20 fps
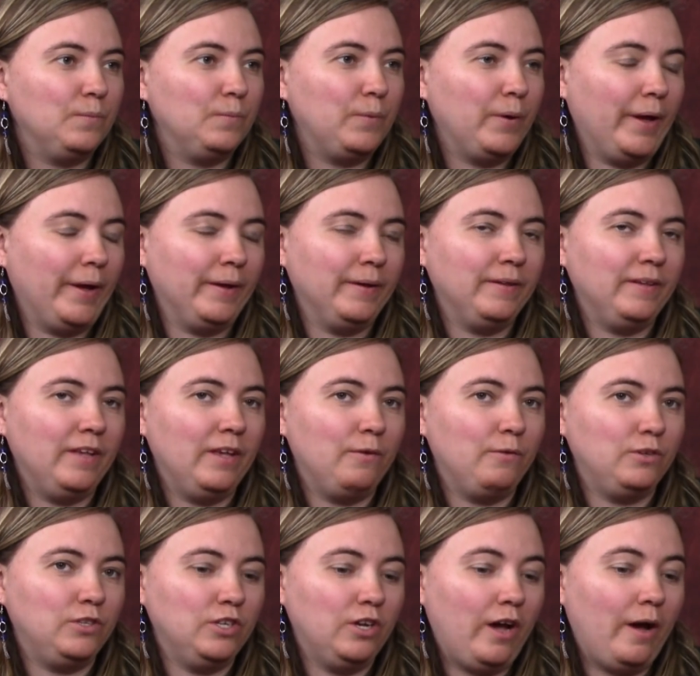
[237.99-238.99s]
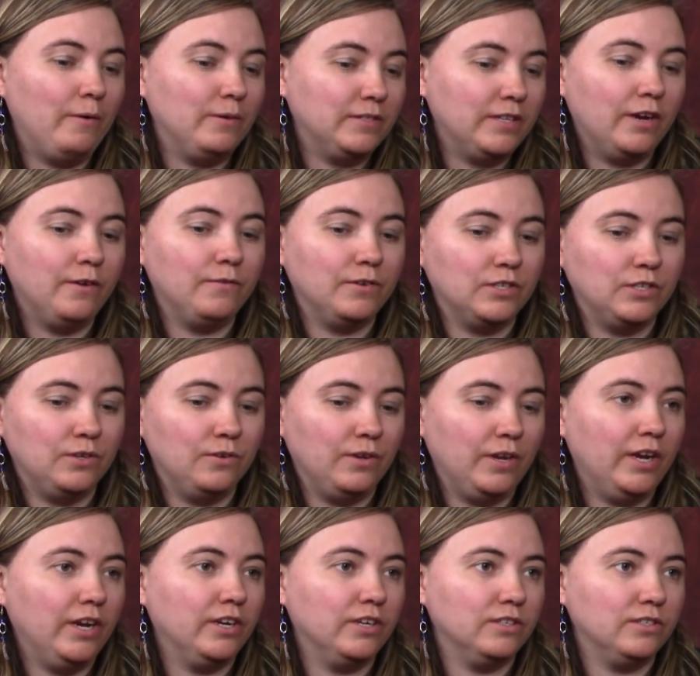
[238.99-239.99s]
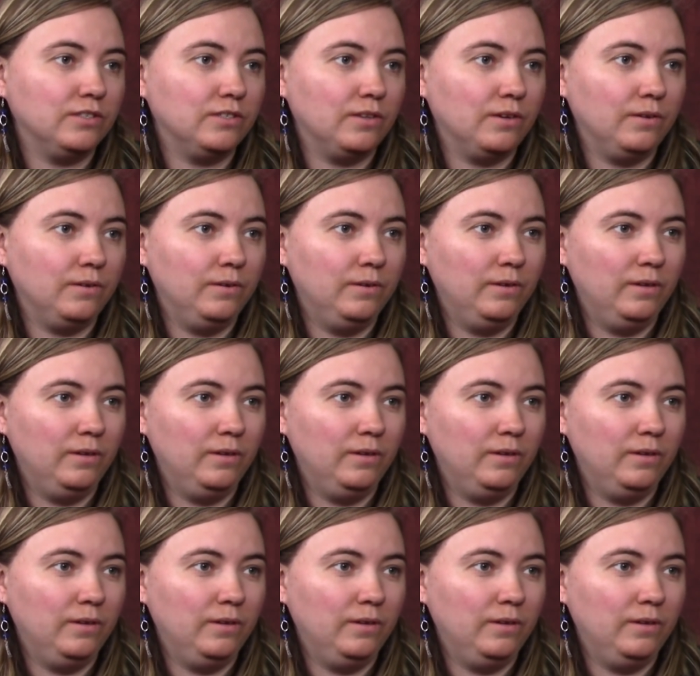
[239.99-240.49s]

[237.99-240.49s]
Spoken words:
But I was there for 2 years, so.